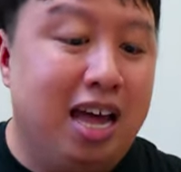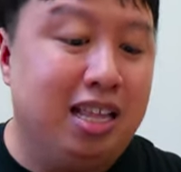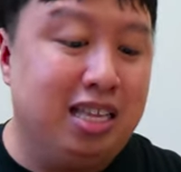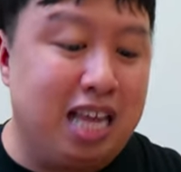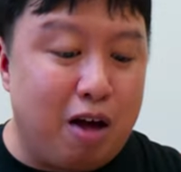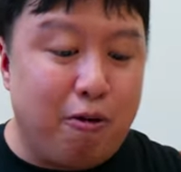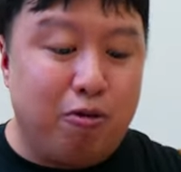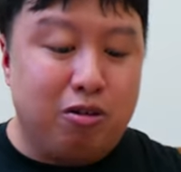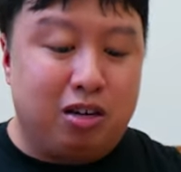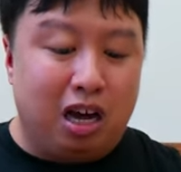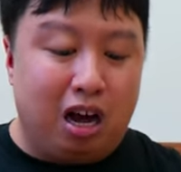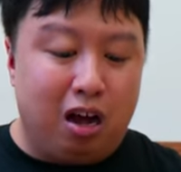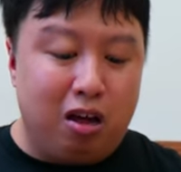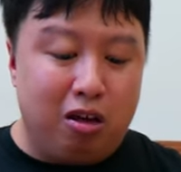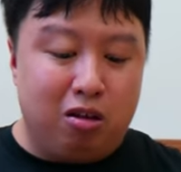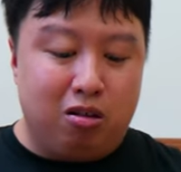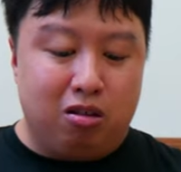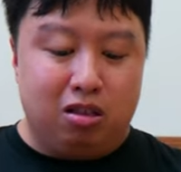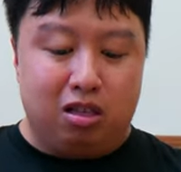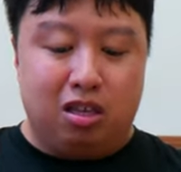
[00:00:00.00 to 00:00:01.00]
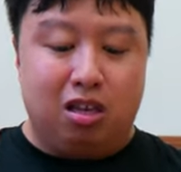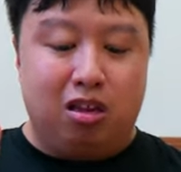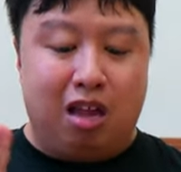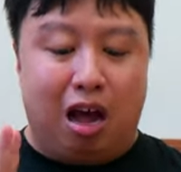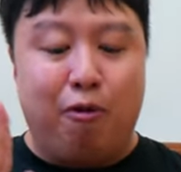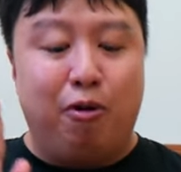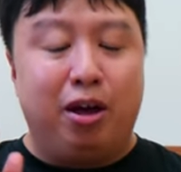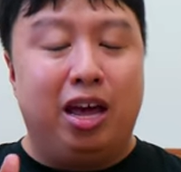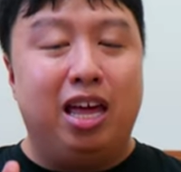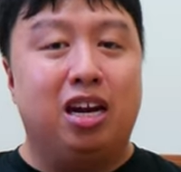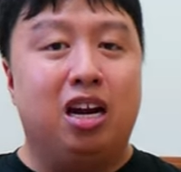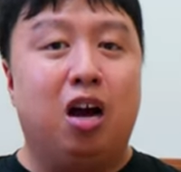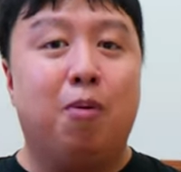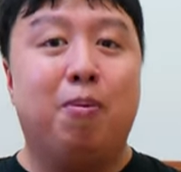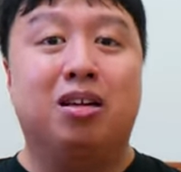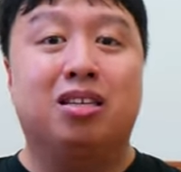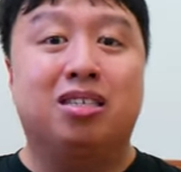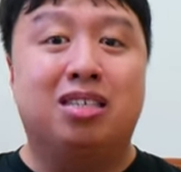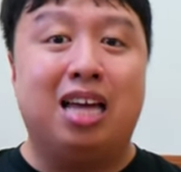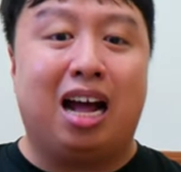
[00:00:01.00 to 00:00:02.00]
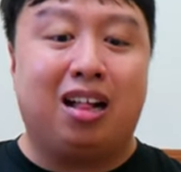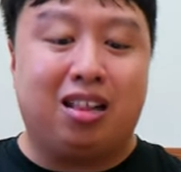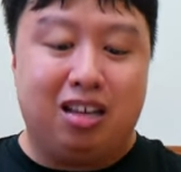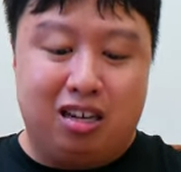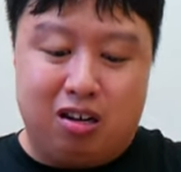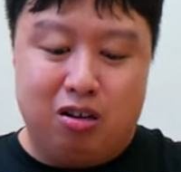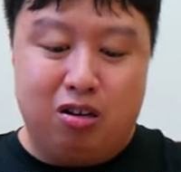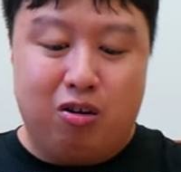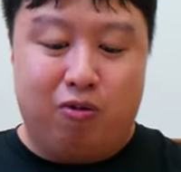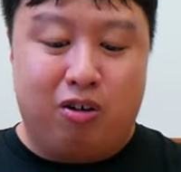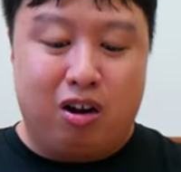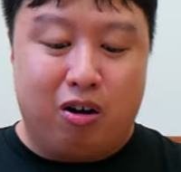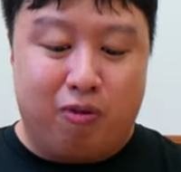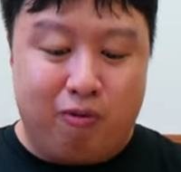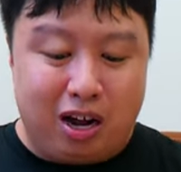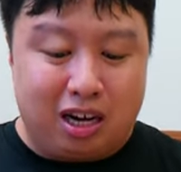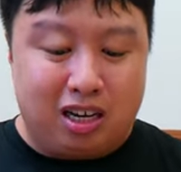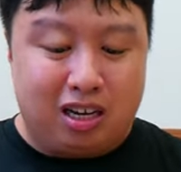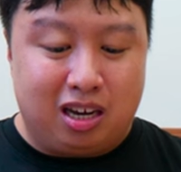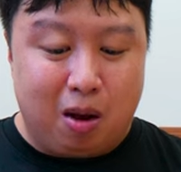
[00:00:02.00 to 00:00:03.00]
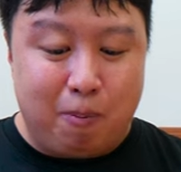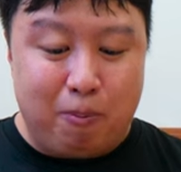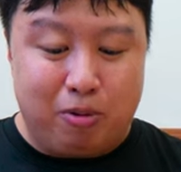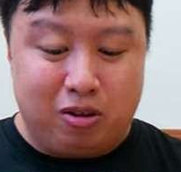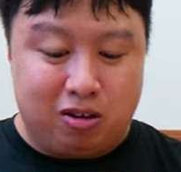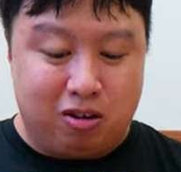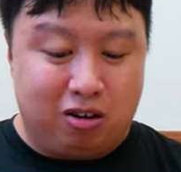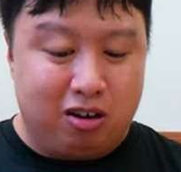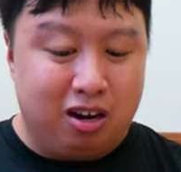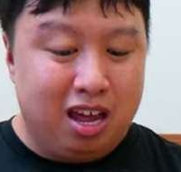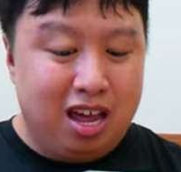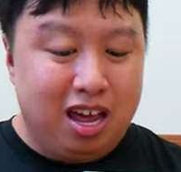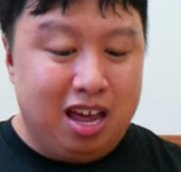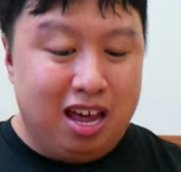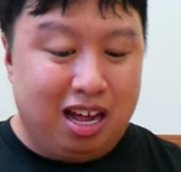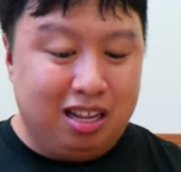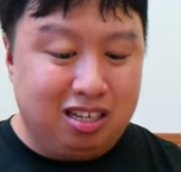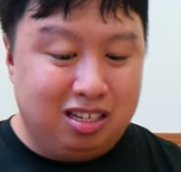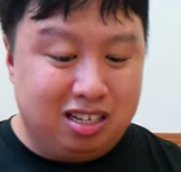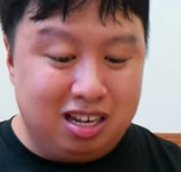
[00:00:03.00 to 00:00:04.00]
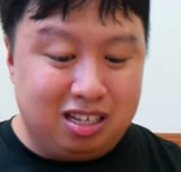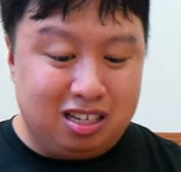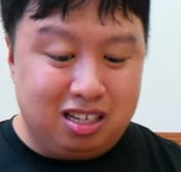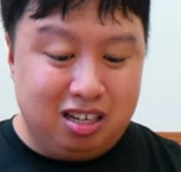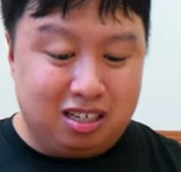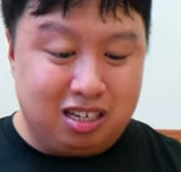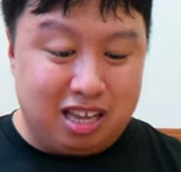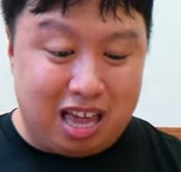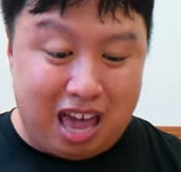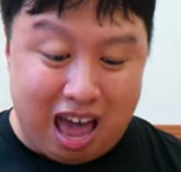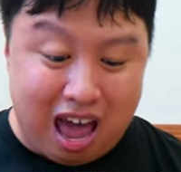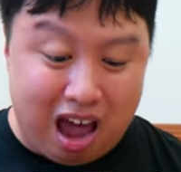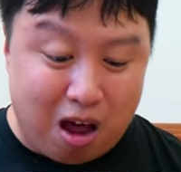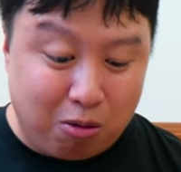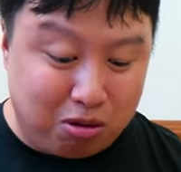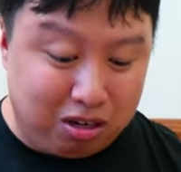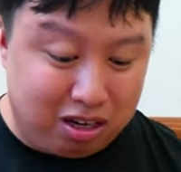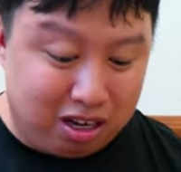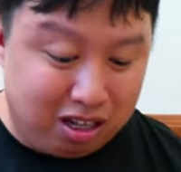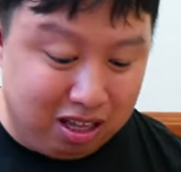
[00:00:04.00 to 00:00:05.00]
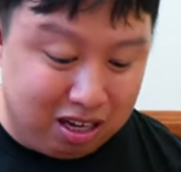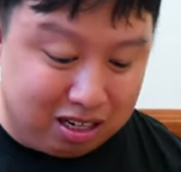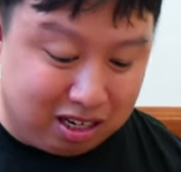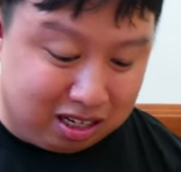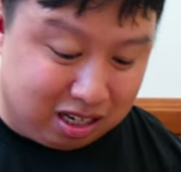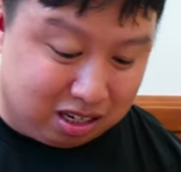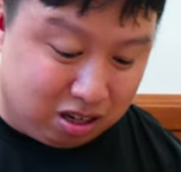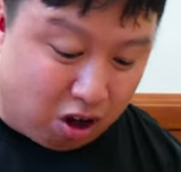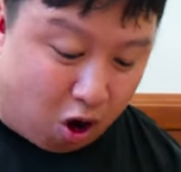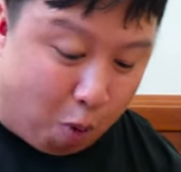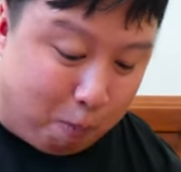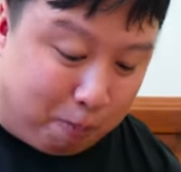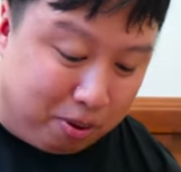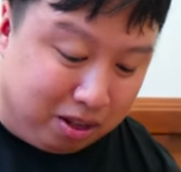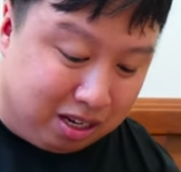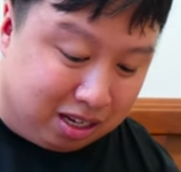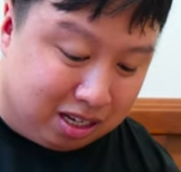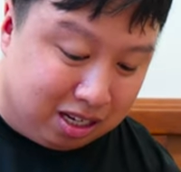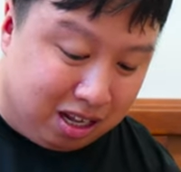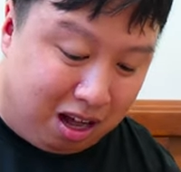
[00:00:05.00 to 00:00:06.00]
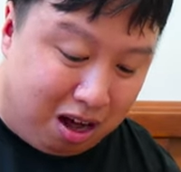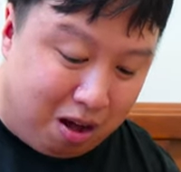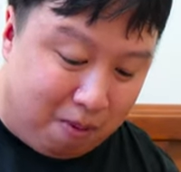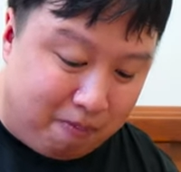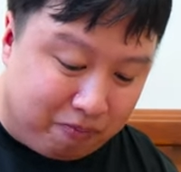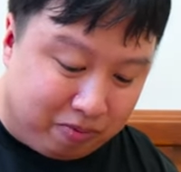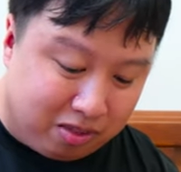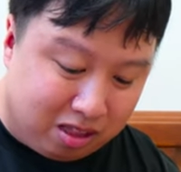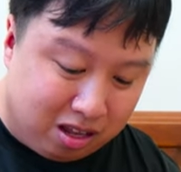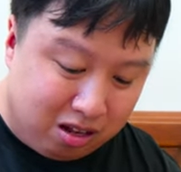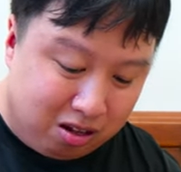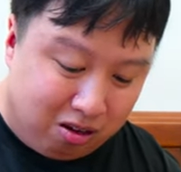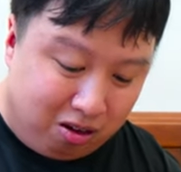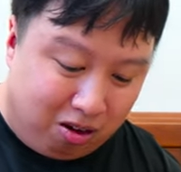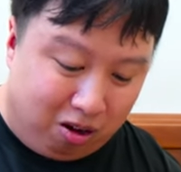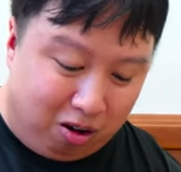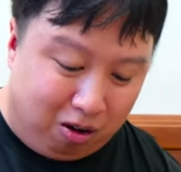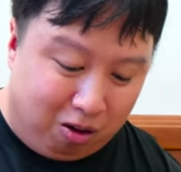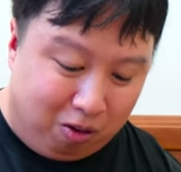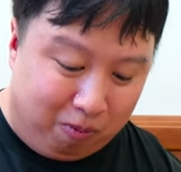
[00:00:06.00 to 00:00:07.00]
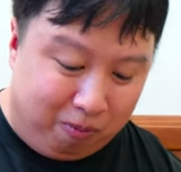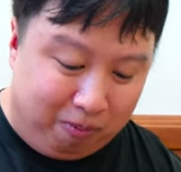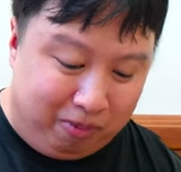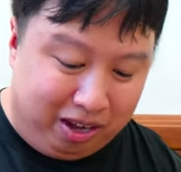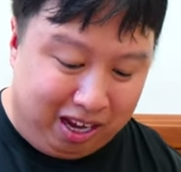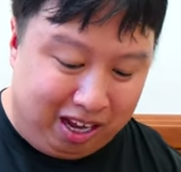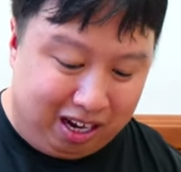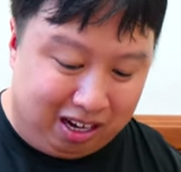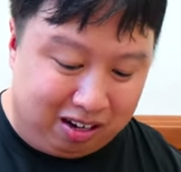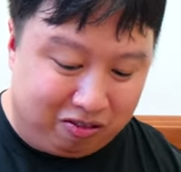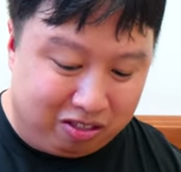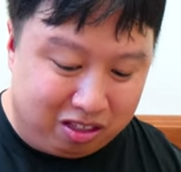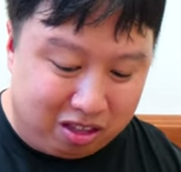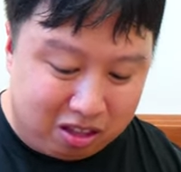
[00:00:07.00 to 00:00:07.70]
And that will tell you, that will heat it up exactly to the correct temperature. And this looks absolutely delicious. Let's open this up. Oh man.